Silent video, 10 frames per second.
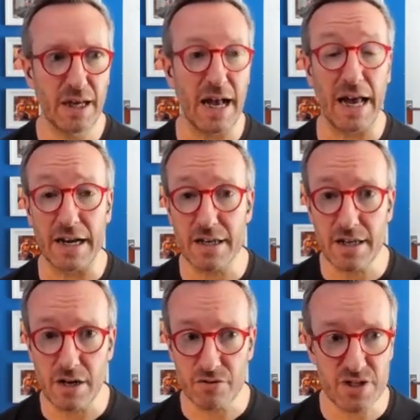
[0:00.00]
And
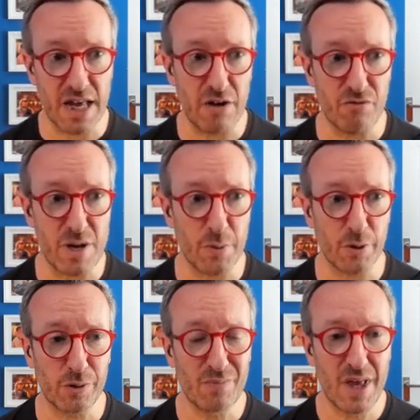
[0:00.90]
here is that
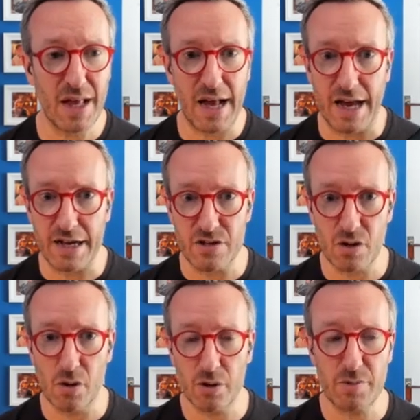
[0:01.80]
repo, and it's
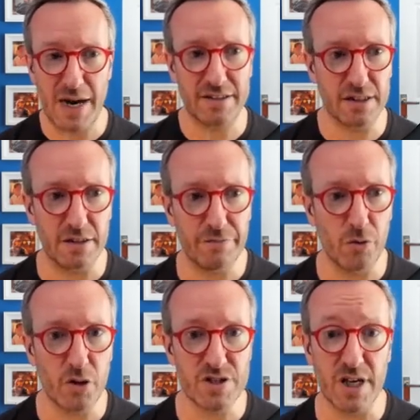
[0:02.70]
automatically
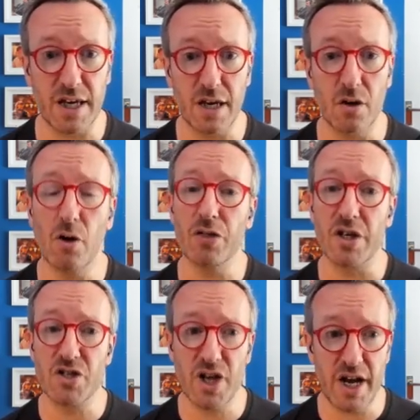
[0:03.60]
focusing in on the
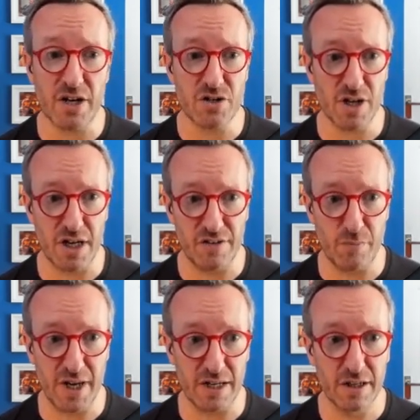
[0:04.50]
change that I've
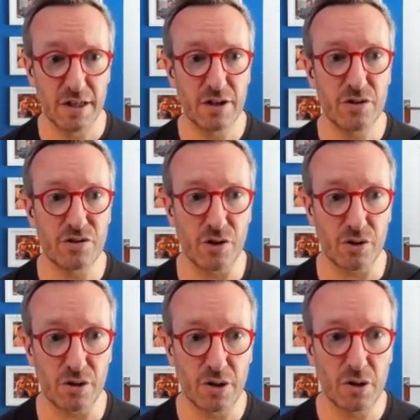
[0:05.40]
made. So